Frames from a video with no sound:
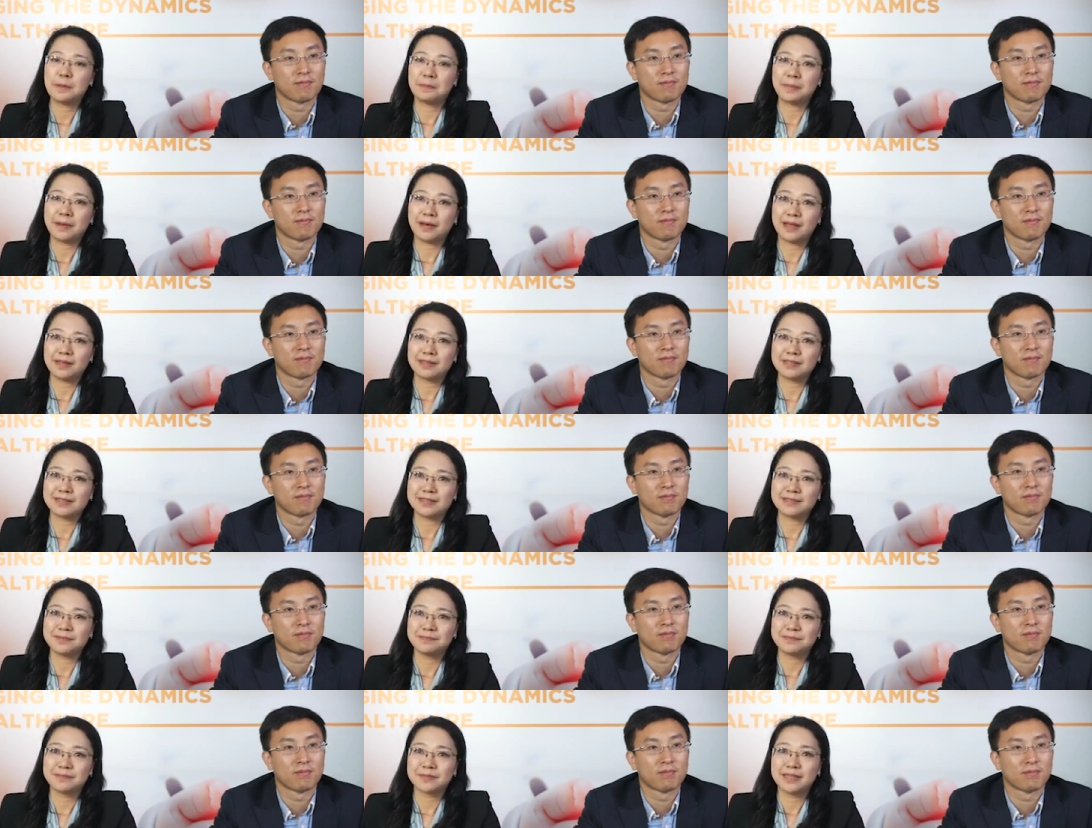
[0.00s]

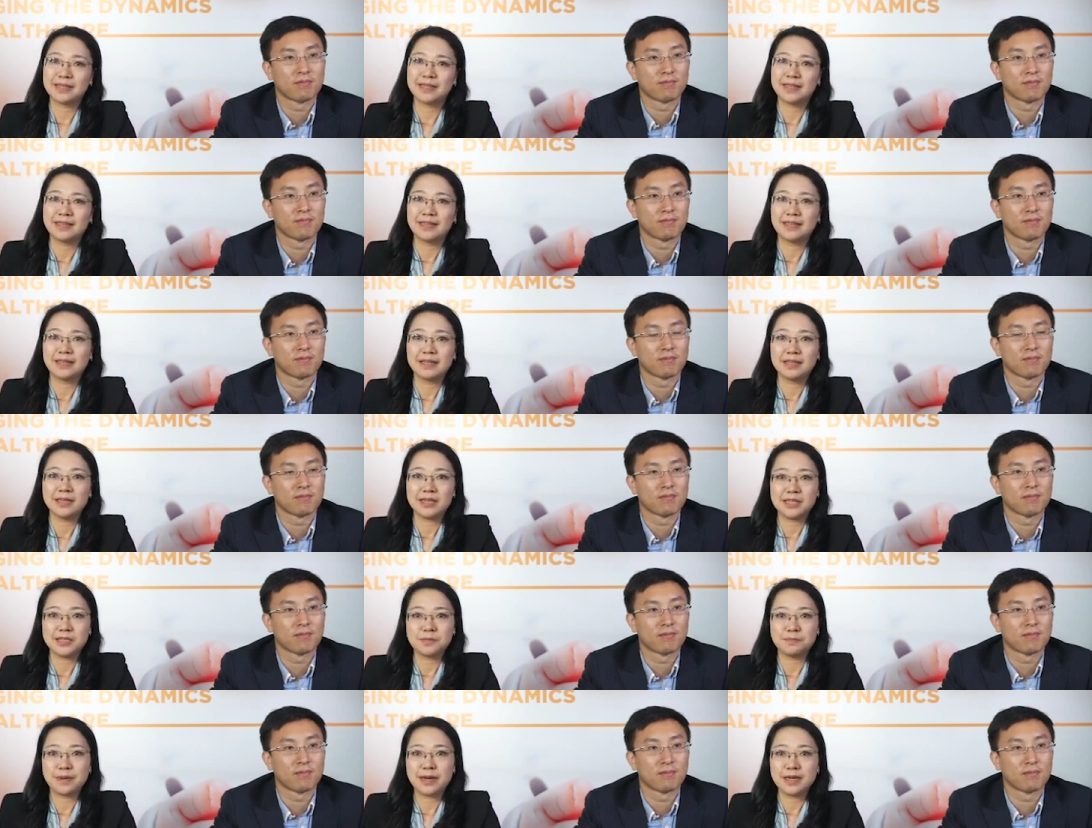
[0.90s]
Speaker 1: But
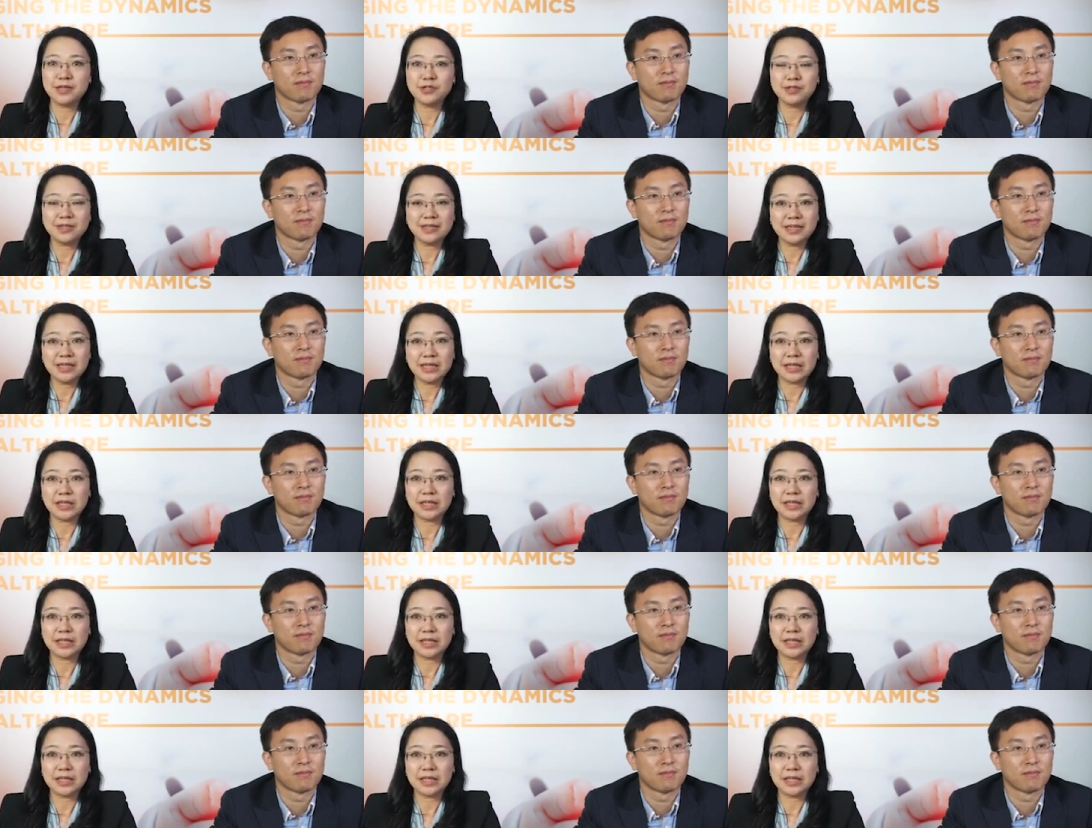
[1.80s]
especially